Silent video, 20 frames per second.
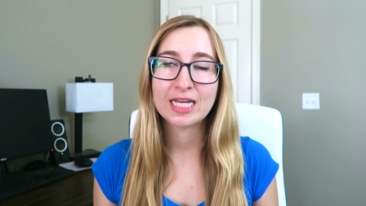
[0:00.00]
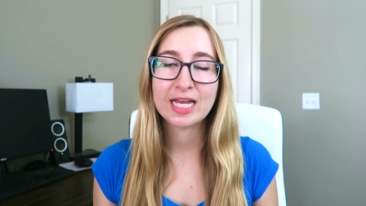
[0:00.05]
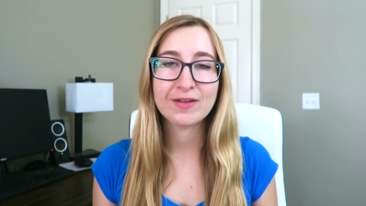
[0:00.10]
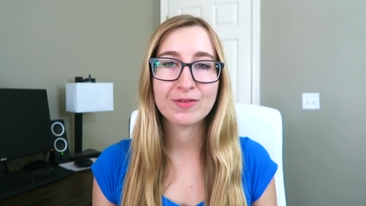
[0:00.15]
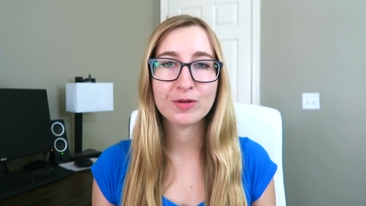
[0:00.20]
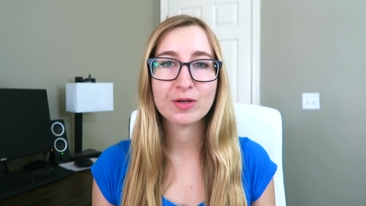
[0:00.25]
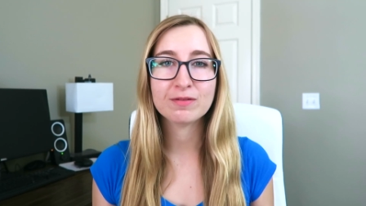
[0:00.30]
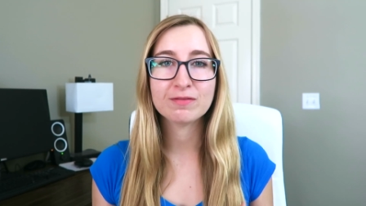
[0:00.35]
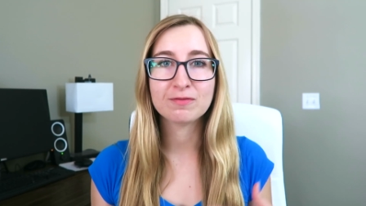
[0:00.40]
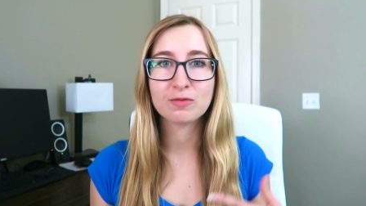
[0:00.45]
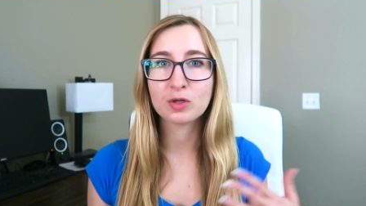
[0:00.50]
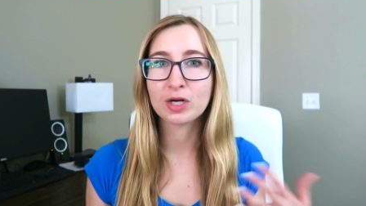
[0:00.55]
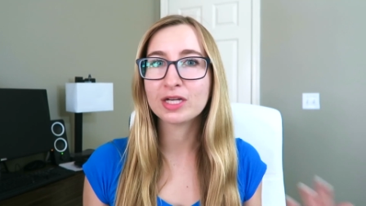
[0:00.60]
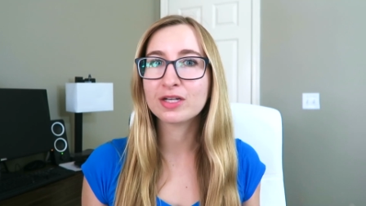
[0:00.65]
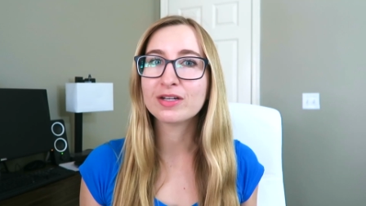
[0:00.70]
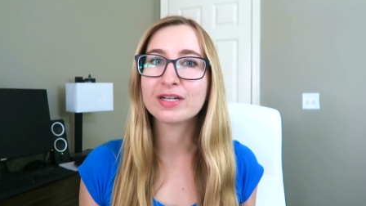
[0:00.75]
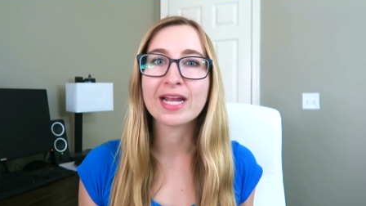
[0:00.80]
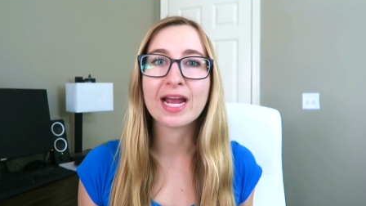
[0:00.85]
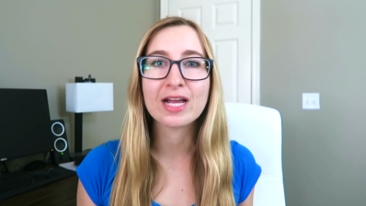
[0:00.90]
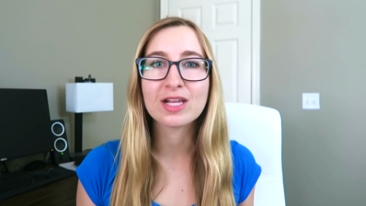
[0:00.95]
if you have four
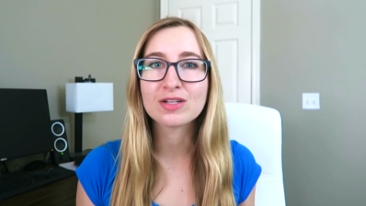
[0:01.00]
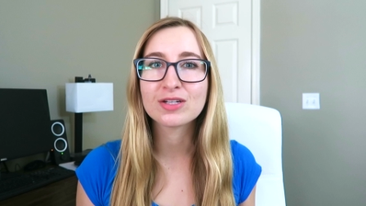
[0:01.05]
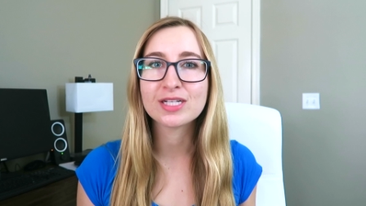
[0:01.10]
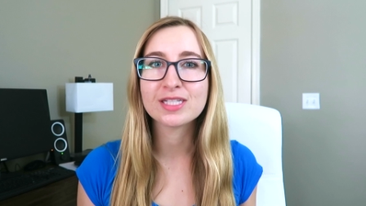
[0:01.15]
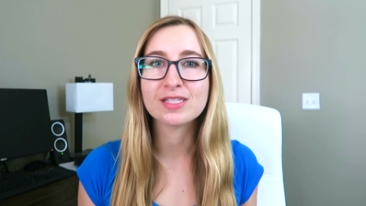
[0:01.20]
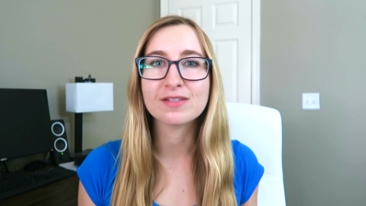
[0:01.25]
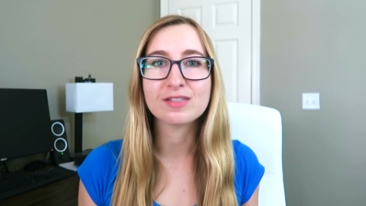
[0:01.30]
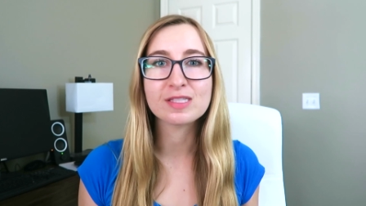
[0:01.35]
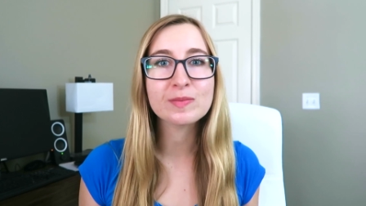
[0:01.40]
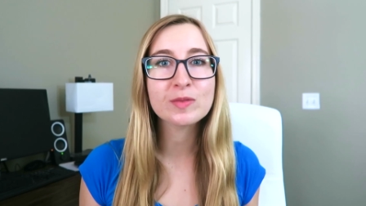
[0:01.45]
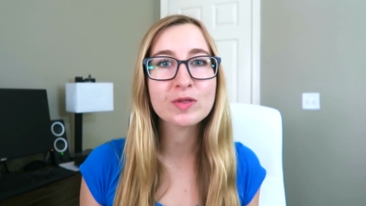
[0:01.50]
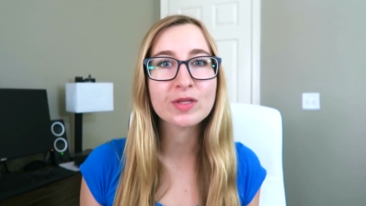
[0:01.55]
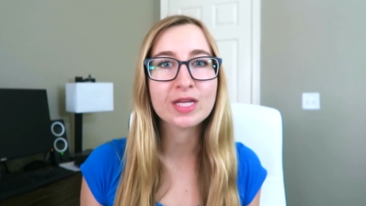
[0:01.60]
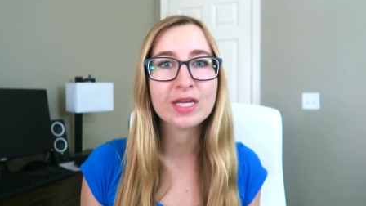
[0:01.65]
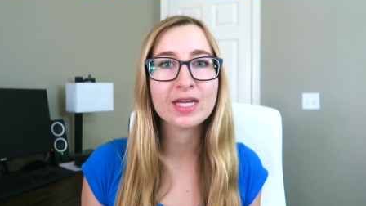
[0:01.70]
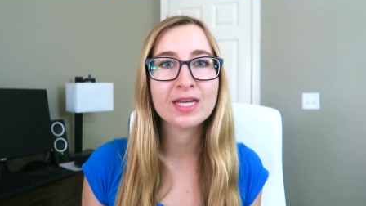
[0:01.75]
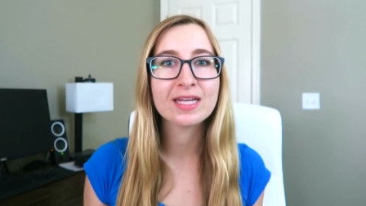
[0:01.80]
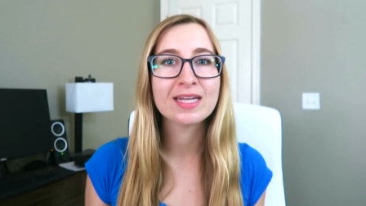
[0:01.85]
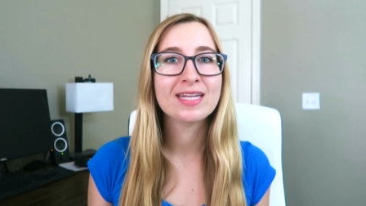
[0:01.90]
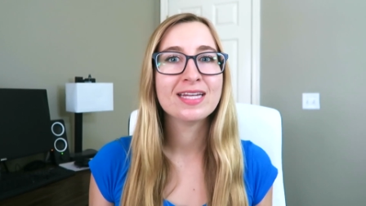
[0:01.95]
hundred calories of
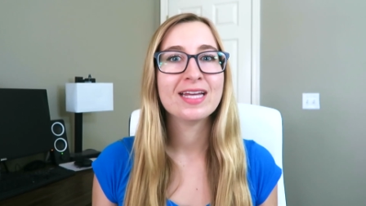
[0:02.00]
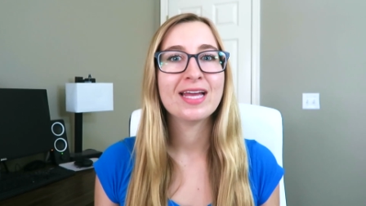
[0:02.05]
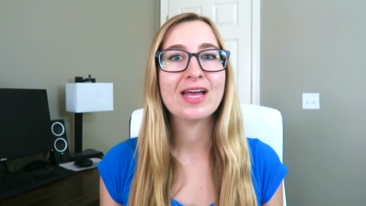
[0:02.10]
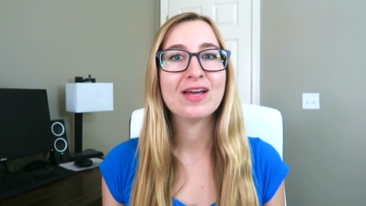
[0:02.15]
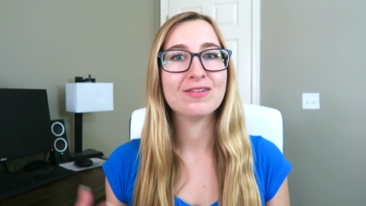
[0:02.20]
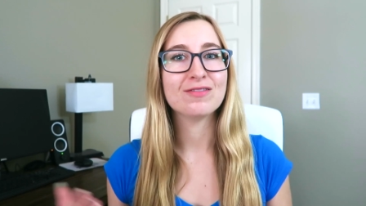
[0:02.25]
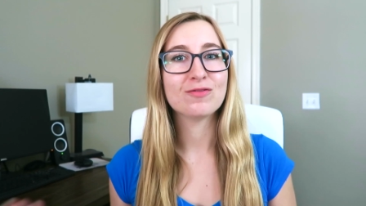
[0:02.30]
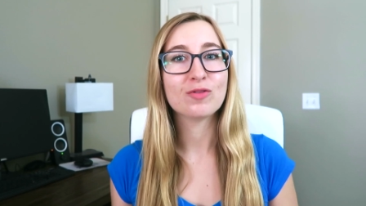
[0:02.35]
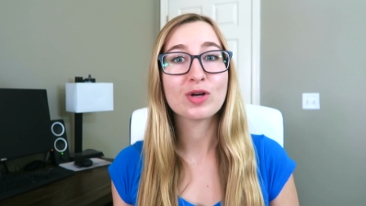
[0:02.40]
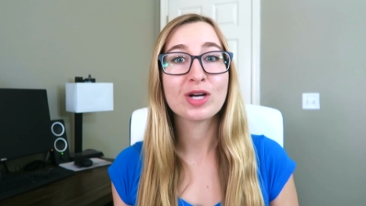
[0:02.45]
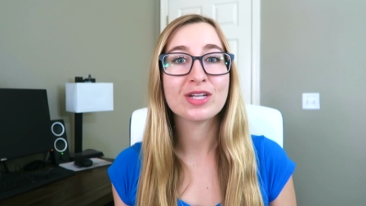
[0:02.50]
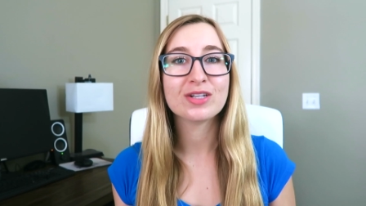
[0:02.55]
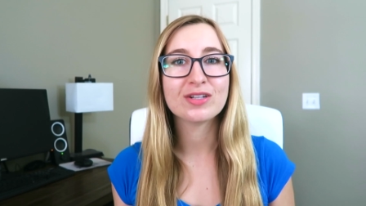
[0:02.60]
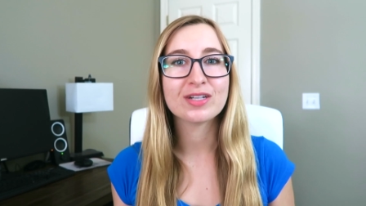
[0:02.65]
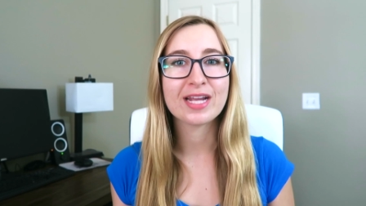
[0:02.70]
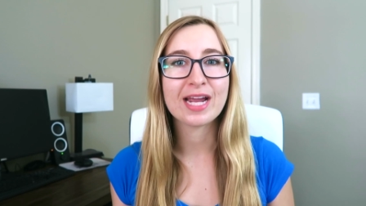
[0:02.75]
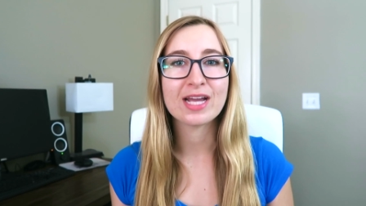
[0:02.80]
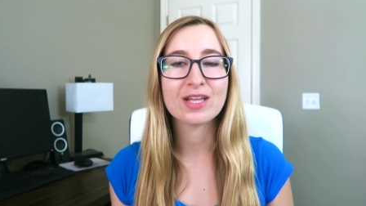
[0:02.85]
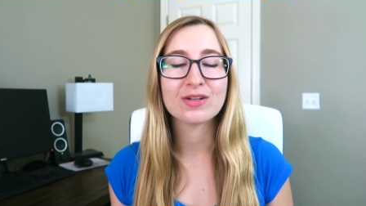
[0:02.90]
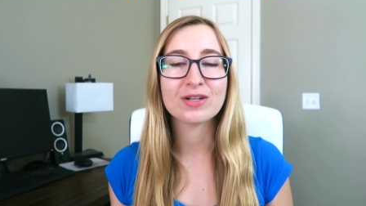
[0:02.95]
smoothie and four
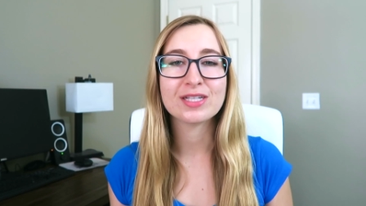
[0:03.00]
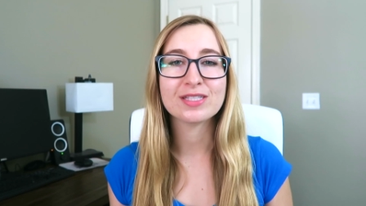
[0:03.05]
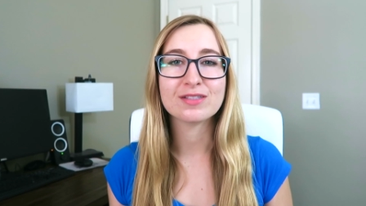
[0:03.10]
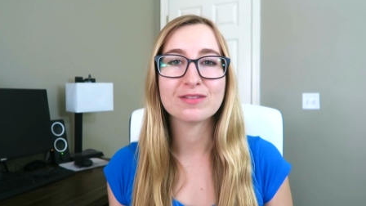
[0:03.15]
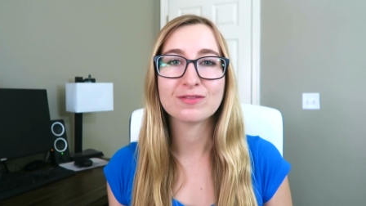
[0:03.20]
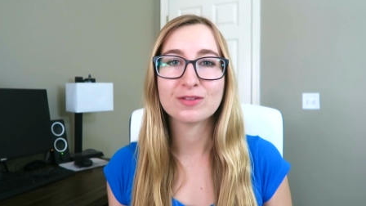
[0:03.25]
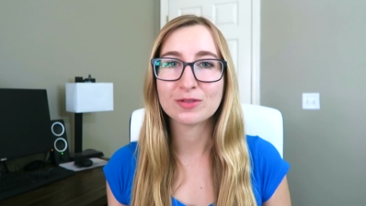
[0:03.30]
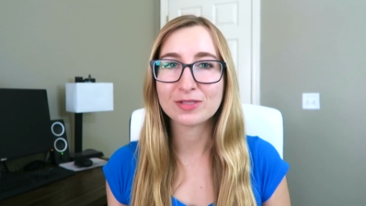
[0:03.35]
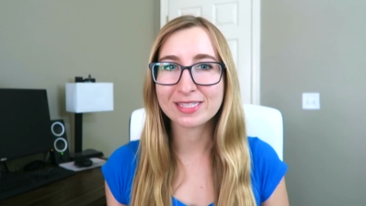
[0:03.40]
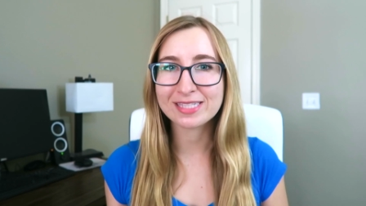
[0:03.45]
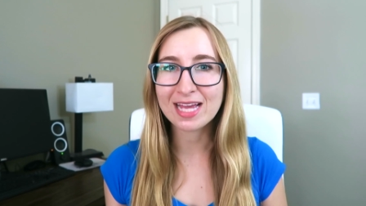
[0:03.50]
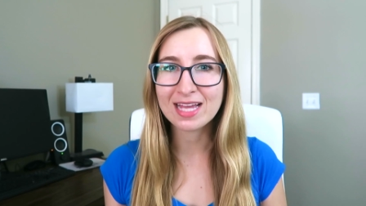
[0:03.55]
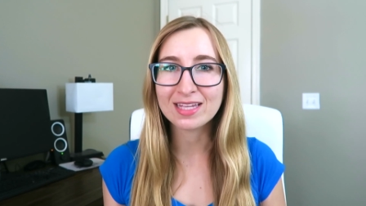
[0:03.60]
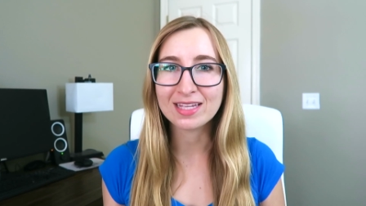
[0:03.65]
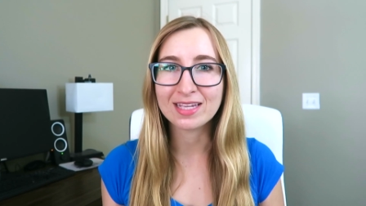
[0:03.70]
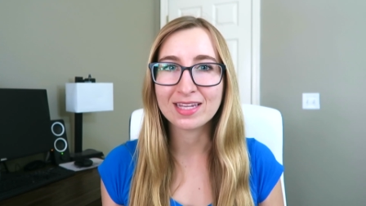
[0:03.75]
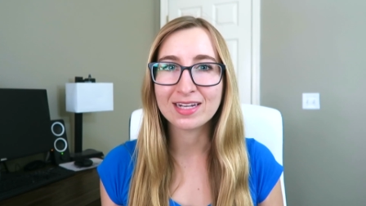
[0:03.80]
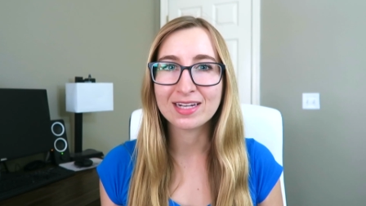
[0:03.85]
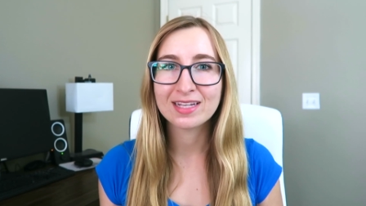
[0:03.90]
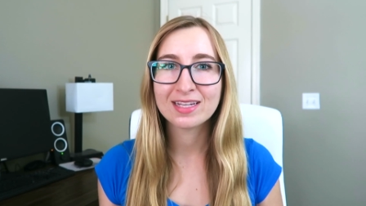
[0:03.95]
hundred calories of fruit
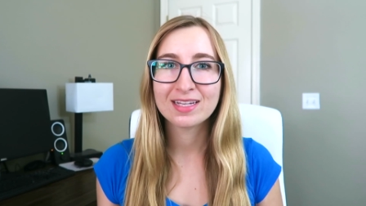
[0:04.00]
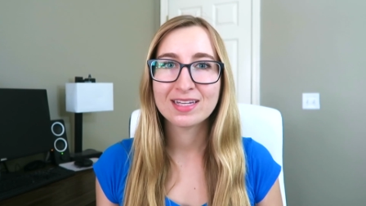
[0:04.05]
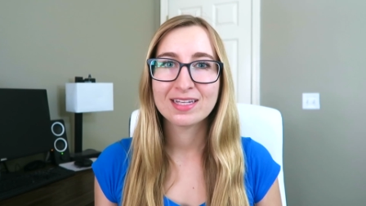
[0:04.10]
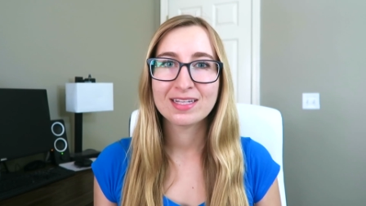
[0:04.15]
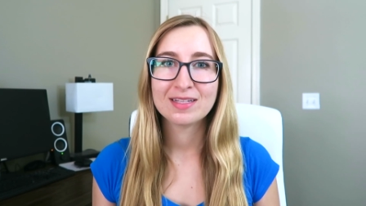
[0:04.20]
salad,